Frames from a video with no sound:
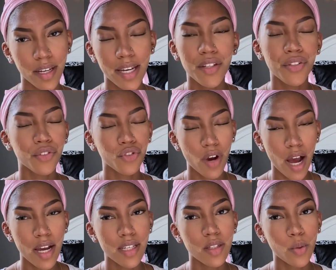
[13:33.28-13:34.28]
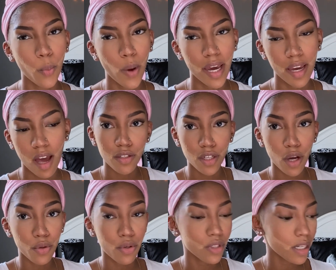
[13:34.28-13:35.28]
It dries white. So
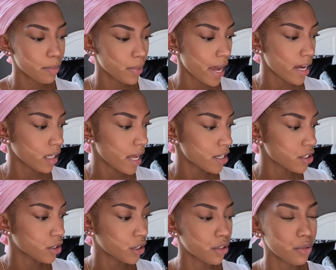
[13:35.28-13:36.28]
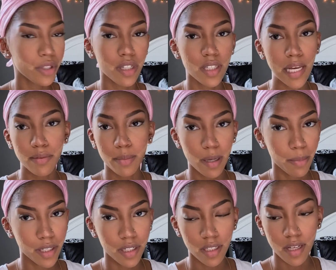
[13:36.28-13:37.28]
using black lash glue just saves me a bunch of